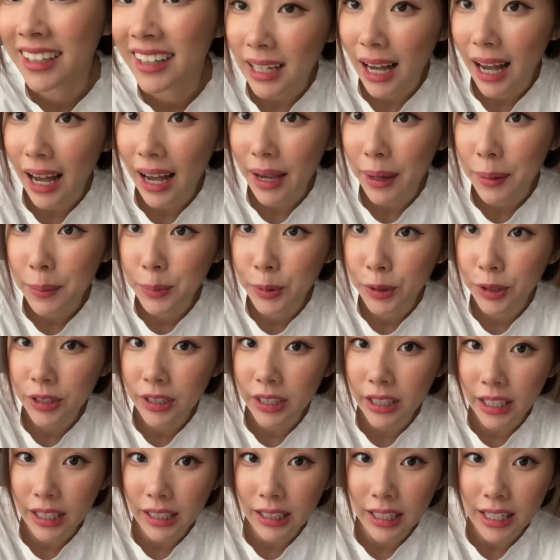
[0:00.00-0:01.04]
I booked
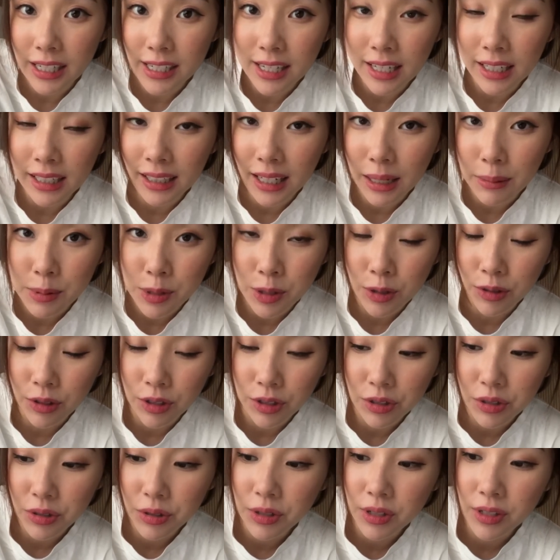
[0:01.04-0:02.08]
a class at Lab
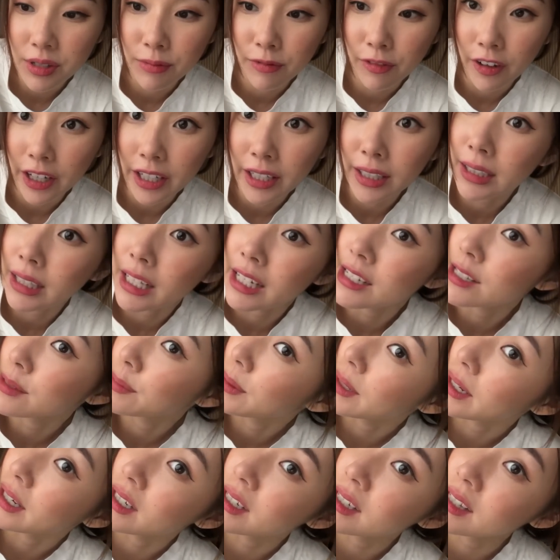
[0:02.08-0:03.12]
Studios via
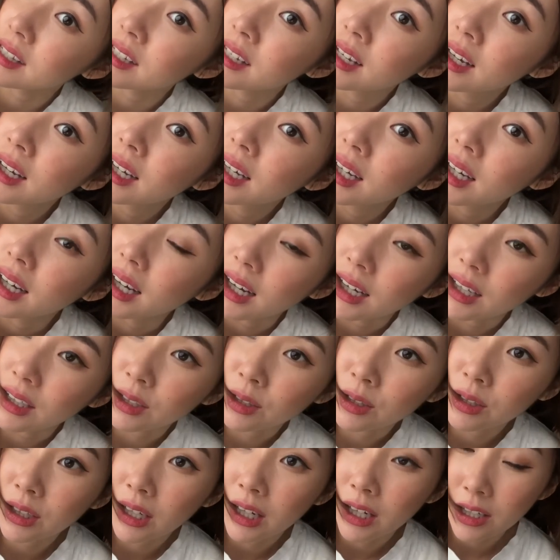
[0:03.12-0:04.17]
ClassPass I
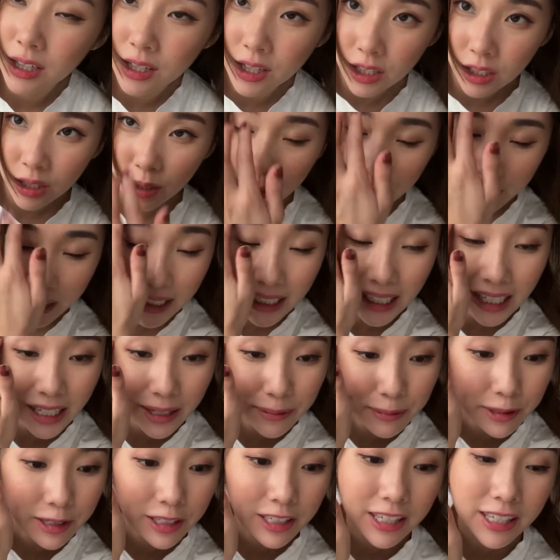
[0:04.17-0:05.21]
don't know how it's gonna be like
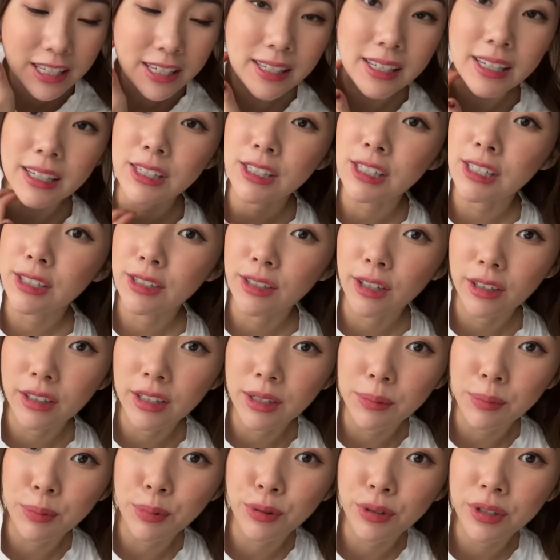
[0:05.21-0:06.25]
because it's actually not
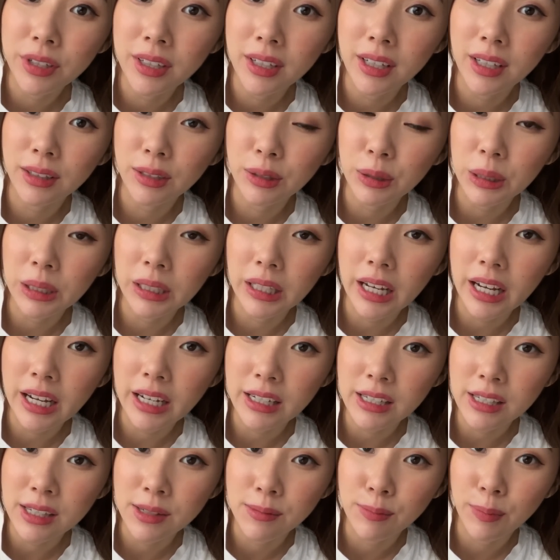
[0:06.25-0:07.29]
a prenatal
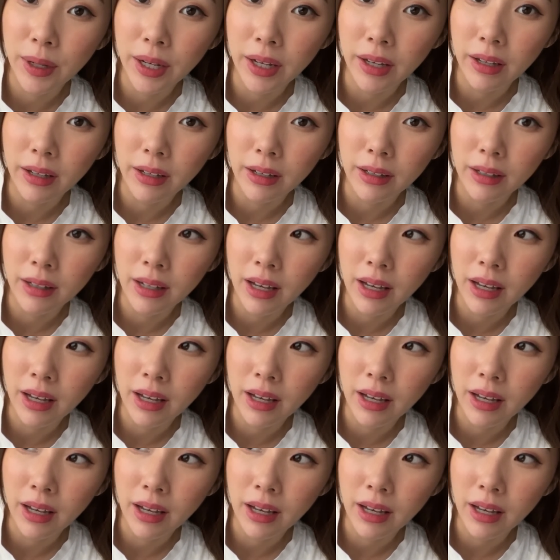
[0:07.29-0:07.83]
class, but